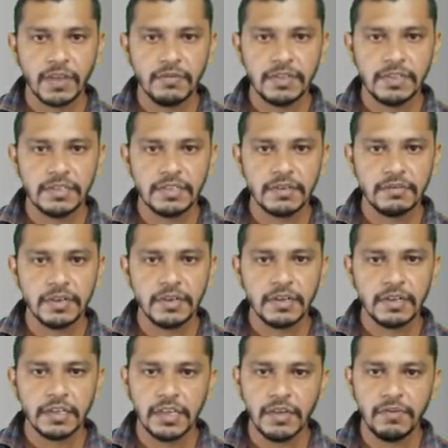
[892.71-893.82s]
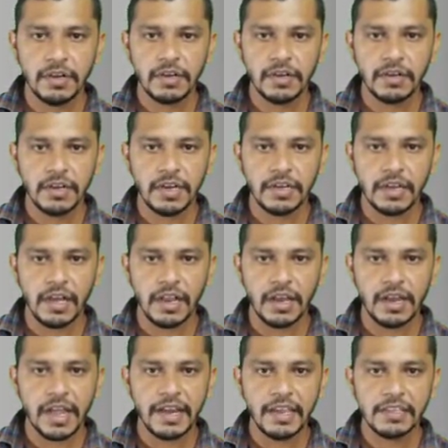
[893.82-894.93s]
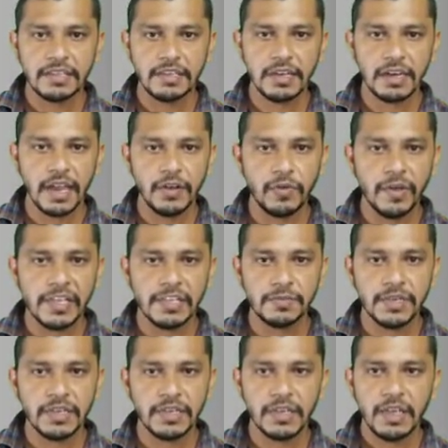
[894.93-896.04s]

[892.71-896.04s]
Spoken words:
which is our given data. Line is inclined to HP